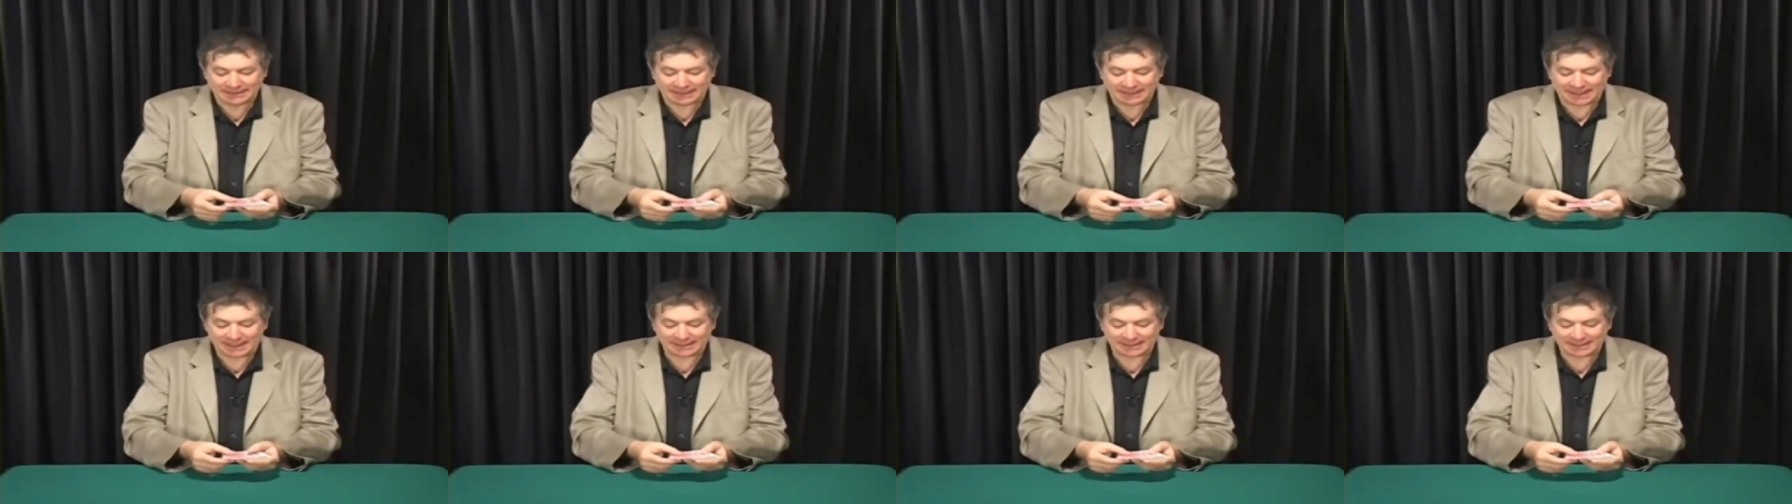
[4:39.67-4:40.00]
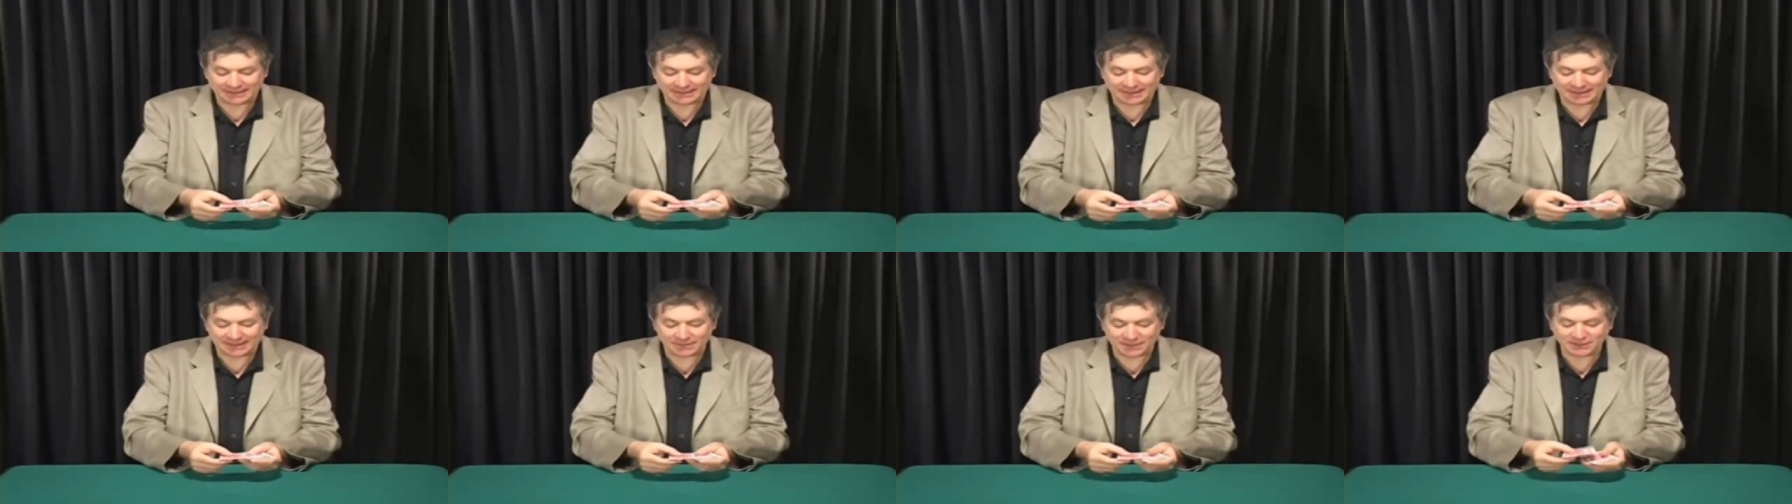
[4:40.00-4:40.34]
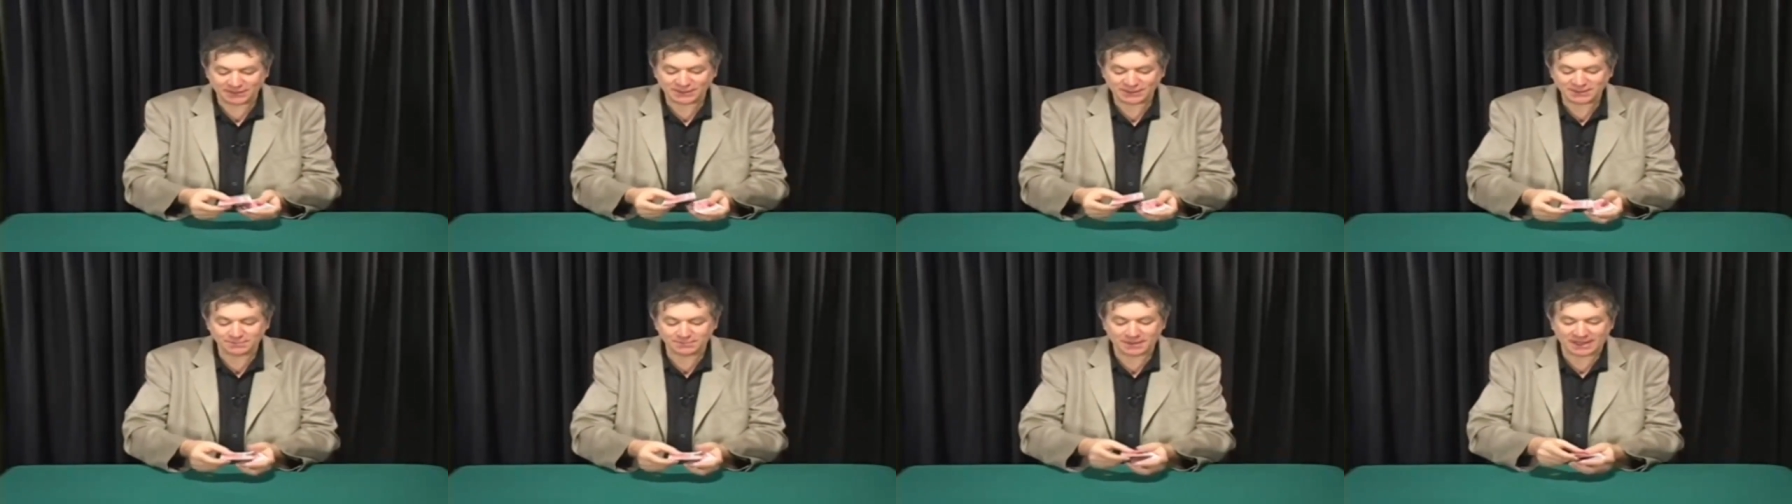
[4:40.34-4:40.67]
And uh,
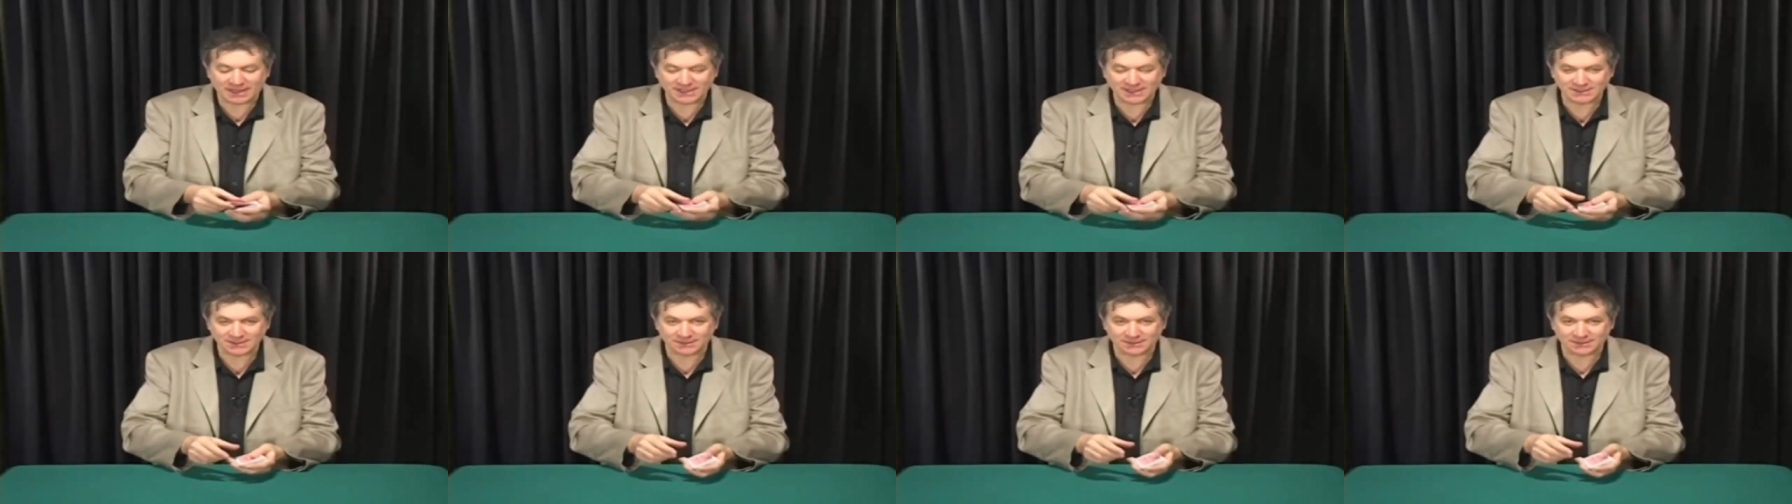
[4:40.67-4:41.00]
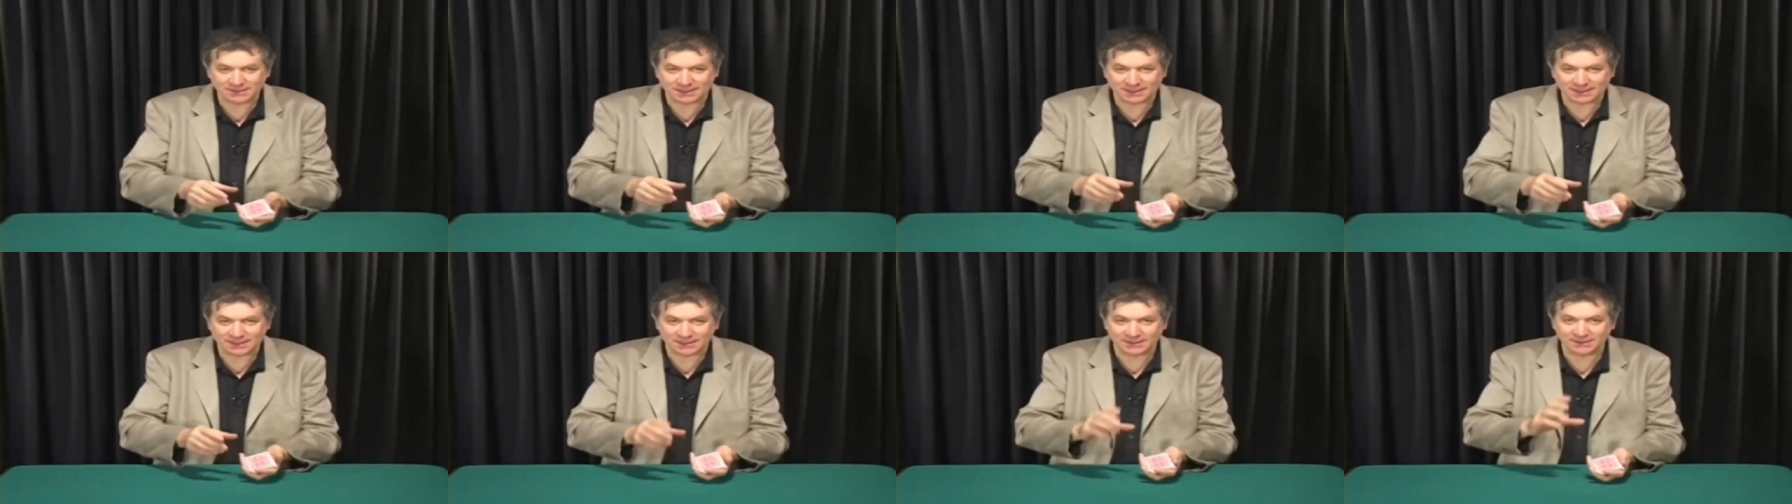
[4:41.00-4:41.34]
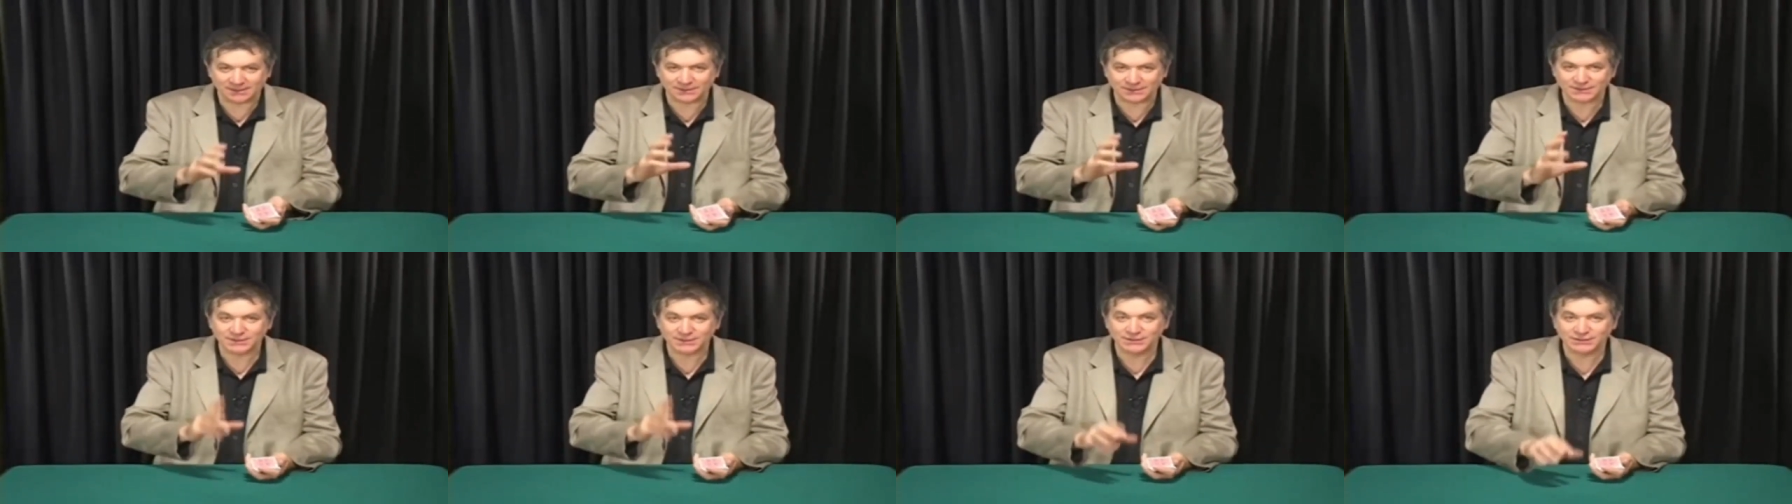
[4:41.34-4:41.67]
this is based on uh,